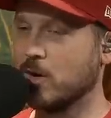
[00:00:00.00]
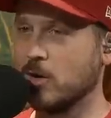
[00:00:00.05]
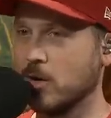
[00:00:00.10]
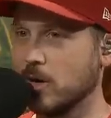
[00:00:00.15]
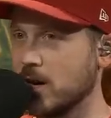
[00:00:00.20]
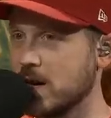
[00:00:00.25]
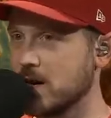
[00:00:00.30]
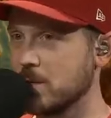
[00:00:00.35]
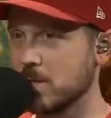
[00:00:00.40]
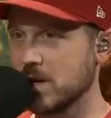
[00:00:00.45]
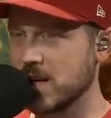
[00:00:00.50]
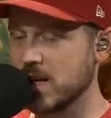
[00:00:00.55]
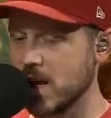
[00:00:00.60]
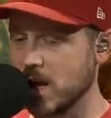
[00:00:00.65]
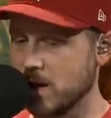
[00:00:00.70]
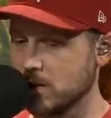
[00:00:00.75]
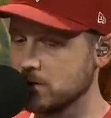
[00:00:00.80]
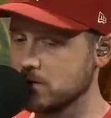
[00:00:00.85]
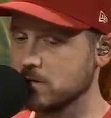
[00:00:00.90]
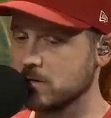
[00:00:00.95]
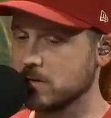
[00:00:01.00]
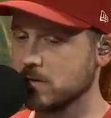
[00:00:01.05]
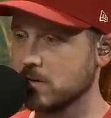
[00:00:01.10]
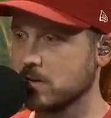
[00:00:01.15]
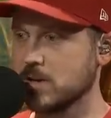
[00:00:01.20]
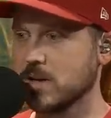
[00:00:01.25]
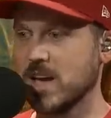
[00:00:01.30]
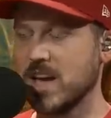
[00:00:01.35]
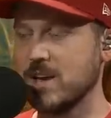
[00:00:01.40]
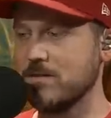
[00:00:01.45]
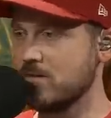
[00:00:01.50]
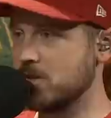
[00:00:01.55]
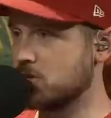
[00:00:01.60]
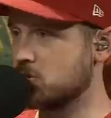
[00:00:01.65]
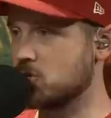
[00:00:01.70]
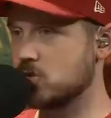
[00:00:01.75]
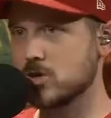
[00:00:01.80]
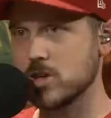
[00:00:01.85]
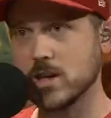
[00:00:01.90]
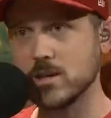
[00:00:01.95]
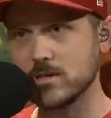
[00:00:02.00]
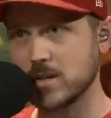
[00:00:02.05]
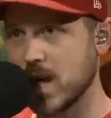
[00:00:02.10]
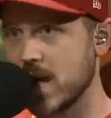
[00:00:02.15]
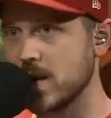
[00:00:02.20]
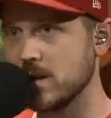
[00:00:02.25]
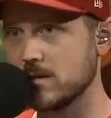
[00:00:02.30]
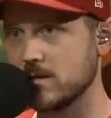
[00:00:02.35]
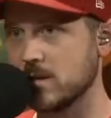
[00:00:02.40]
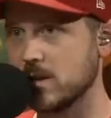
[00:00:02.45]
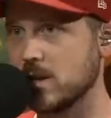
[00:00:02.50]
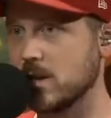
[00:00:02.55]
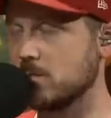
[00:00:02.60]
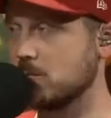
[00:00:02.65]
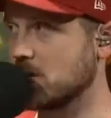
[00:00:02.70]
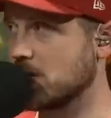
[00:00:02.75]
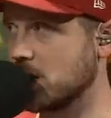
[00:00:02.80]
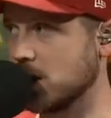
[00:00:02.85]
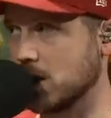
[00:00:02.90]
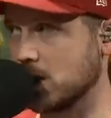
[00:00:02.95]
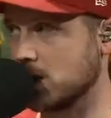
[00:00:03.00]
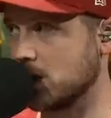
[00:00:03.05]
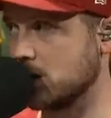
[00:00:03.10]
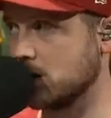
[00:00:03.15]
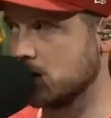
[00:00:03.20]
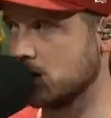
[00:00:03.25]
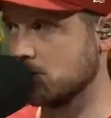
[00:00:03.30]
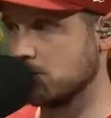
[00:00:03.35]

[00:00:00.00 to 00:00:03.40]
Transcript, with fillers: or anybody else. If it's just Hasty and McKinnon,